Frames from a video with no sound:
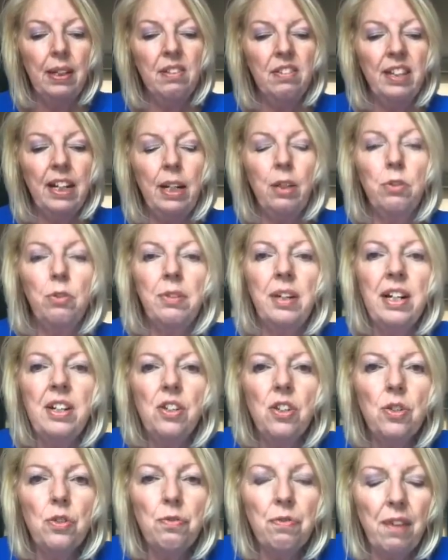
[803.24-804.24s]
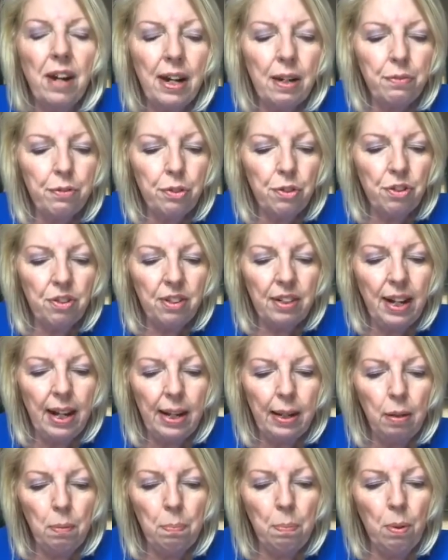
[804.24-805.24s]
2 Corinthians 5 verse
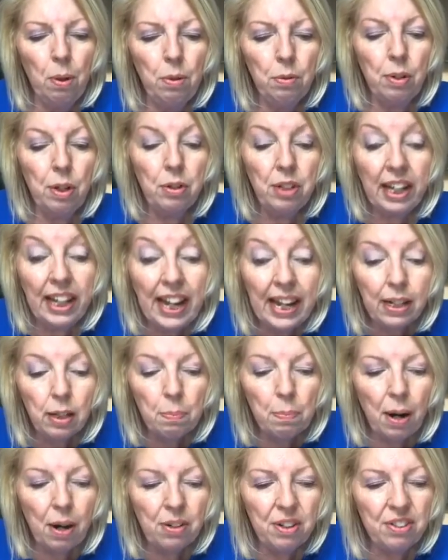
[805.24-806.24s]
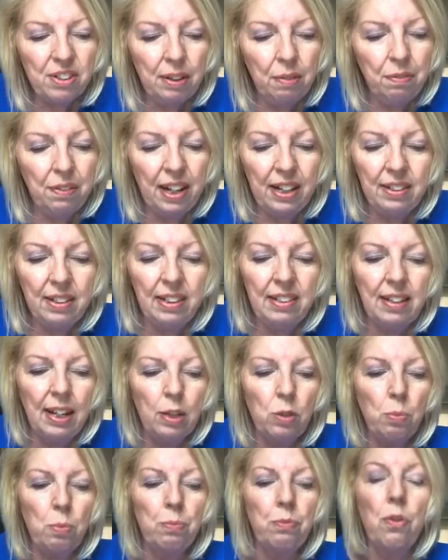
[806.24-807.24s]
10, Paul wrote again about this event. He
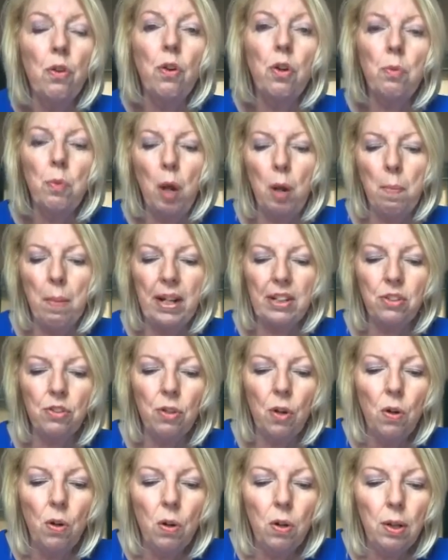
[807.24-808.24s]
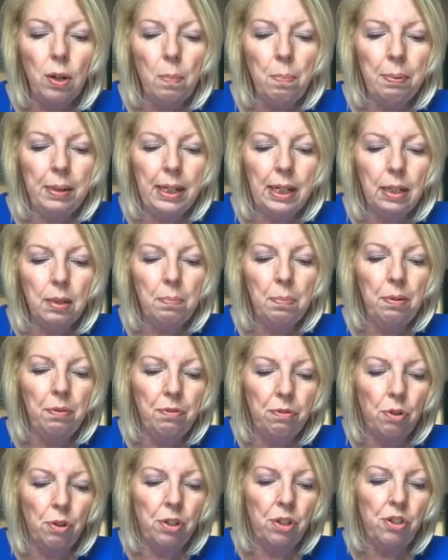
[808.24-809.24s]
says, For we must all appear
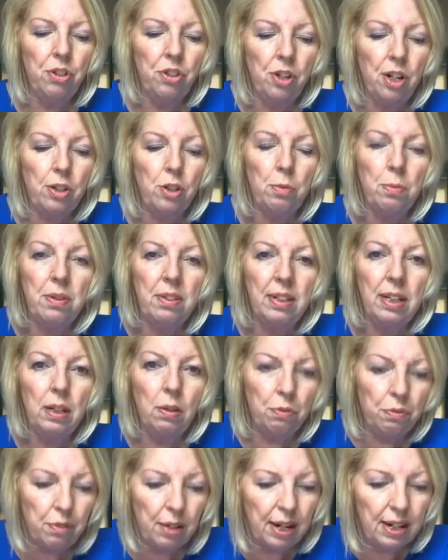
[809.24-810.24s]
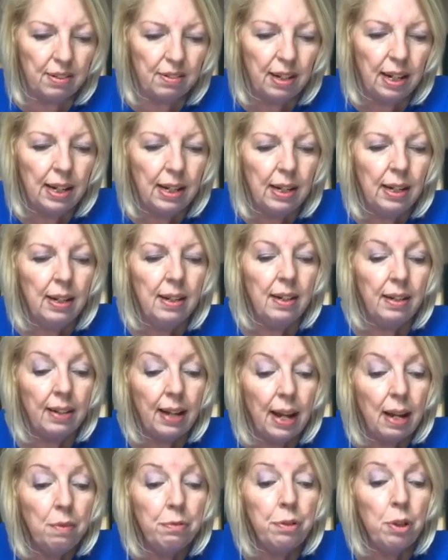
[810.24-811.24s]
before the judgment seat of Christ, that
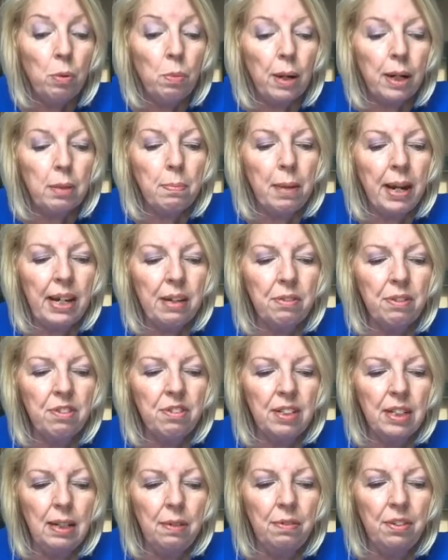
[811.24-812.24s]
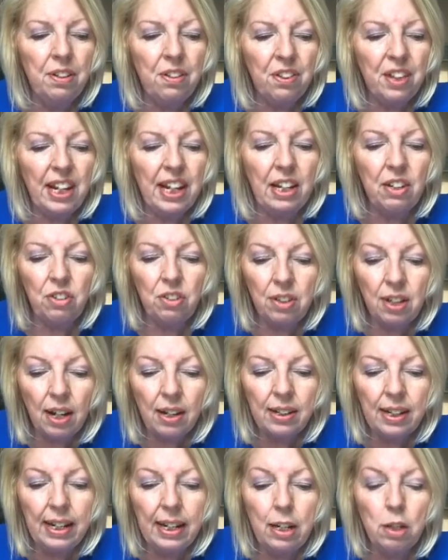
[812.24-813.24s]
everyone may receive the things
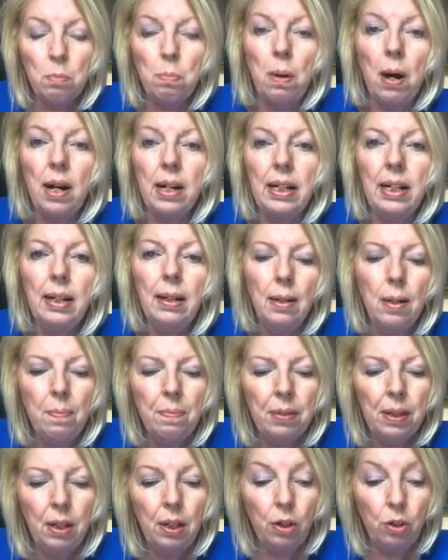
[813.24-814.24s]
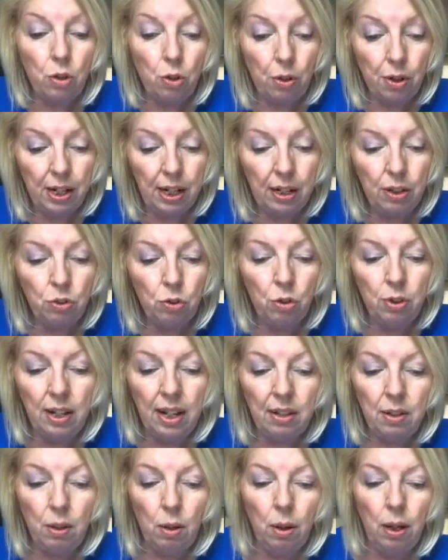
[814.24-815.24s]
done in his body, according to
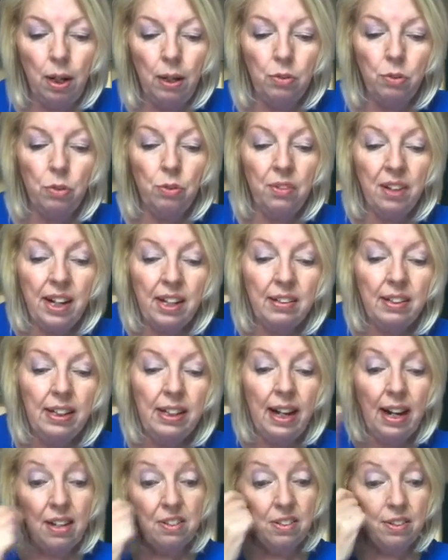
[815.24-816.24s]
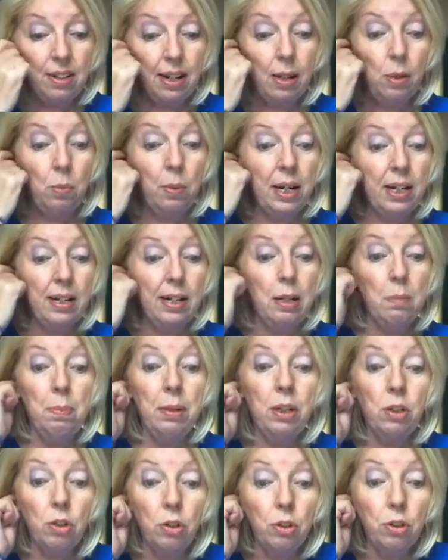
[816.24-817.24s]
that, uh, to that he has done, whether it
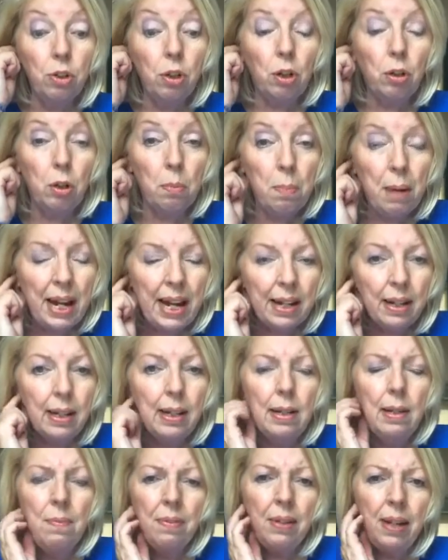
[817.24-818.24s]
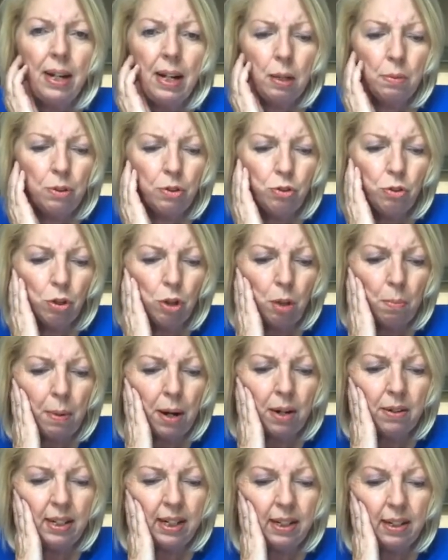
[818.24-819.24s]
be good or bad. I will talk
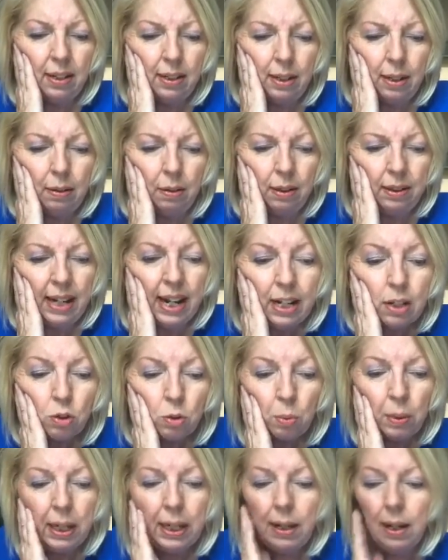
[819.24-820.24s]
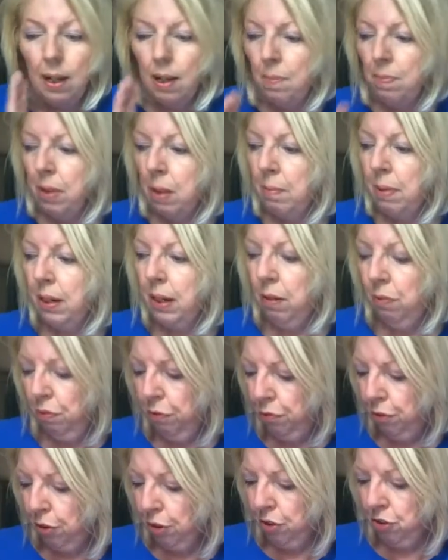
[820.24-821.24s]
about that uh, next week. But in
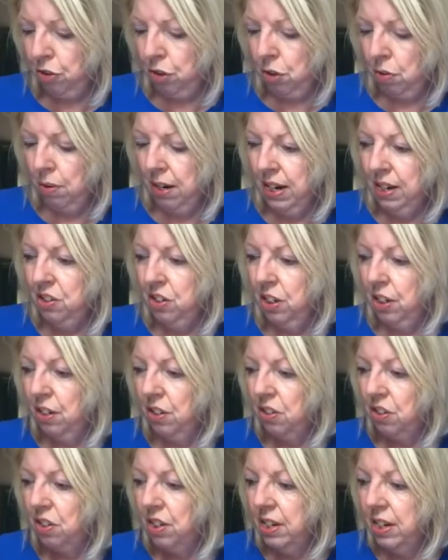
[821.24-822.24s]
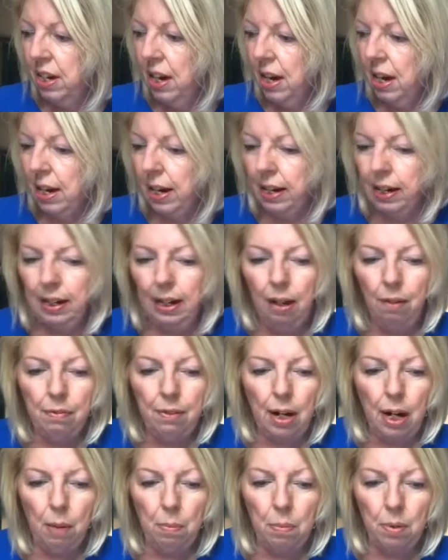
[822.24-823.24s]
1 Corinthians 9, if
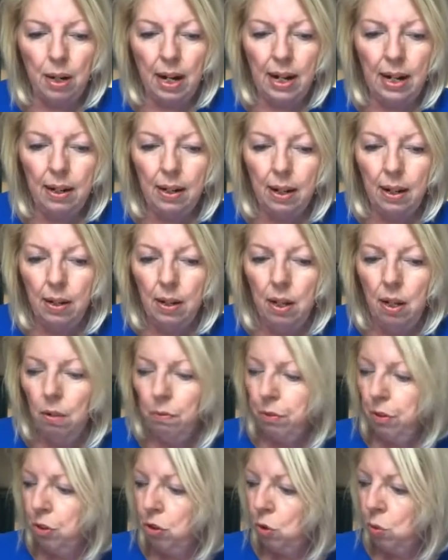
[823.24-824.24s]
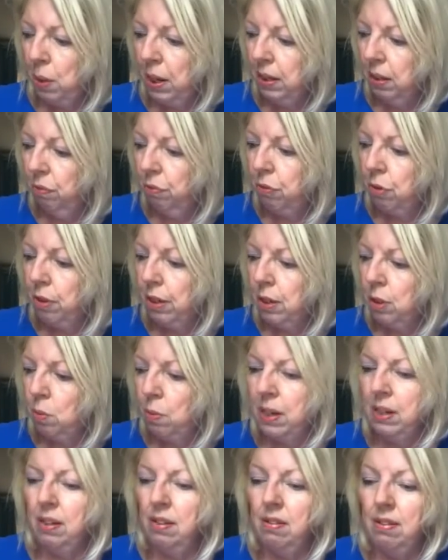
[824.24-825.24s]
I'm right, verse 24 and
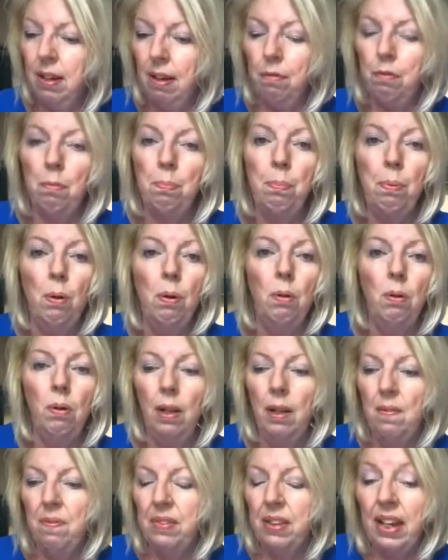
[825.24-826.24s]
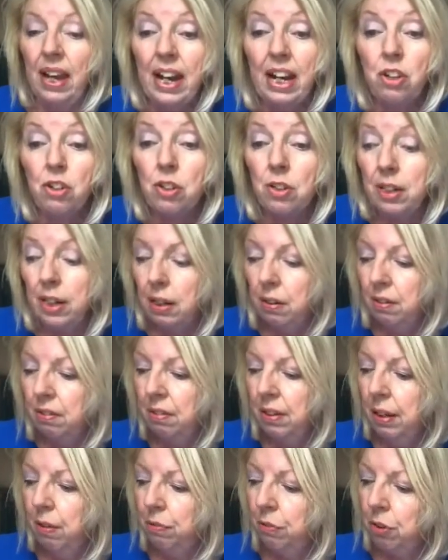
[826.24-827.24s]
27, Paul actually
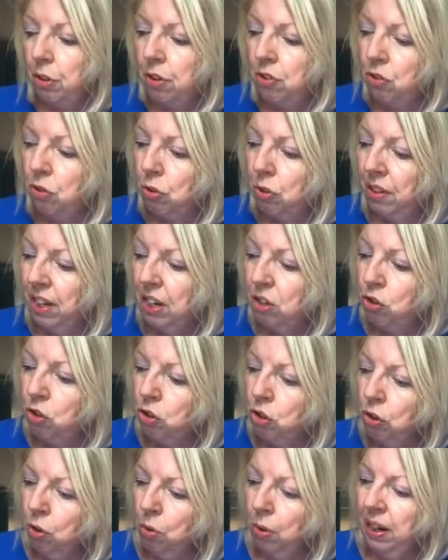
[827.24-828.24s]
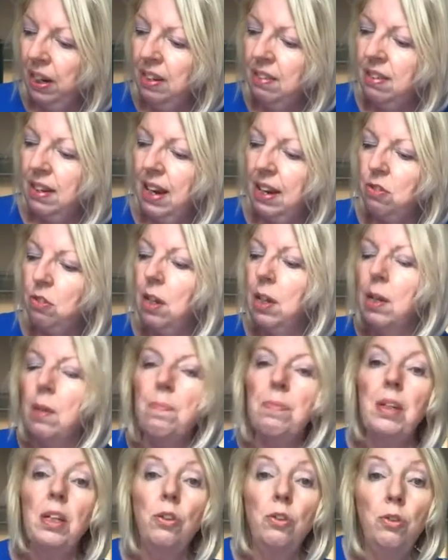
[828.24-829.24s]
refers to this too. He says,
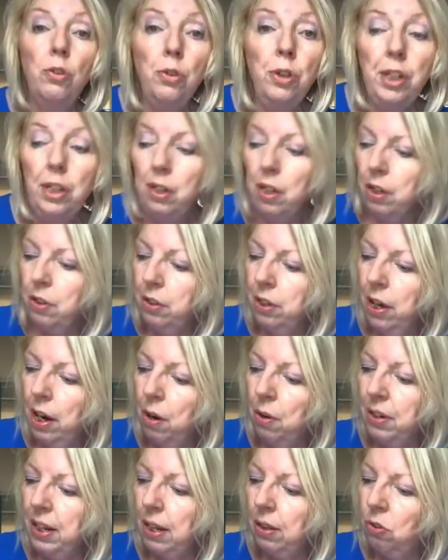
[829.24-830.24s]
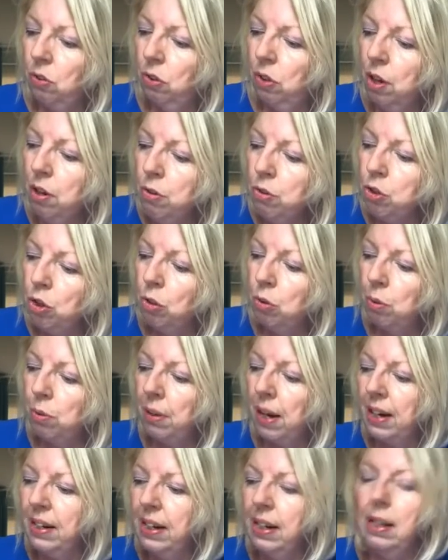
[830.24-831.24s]
Do you not know that those who
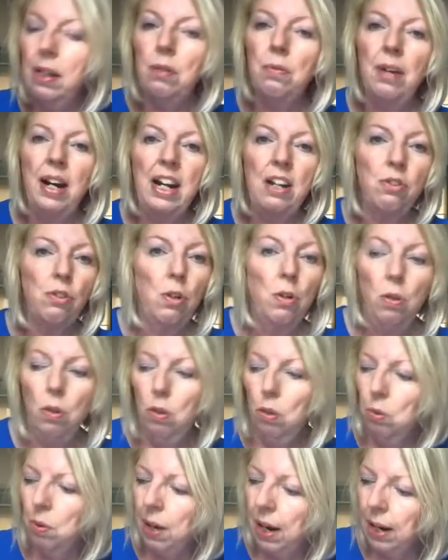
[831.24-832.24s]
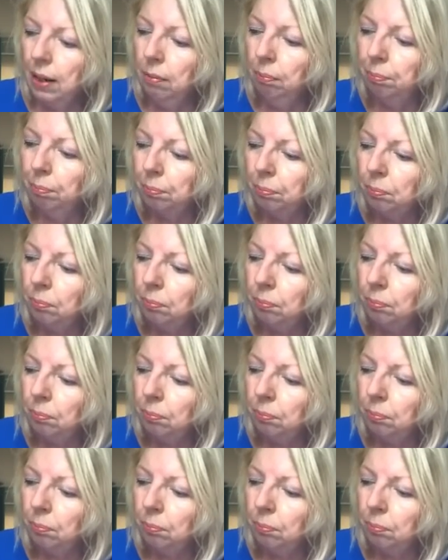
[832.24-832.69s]
run in a race all run,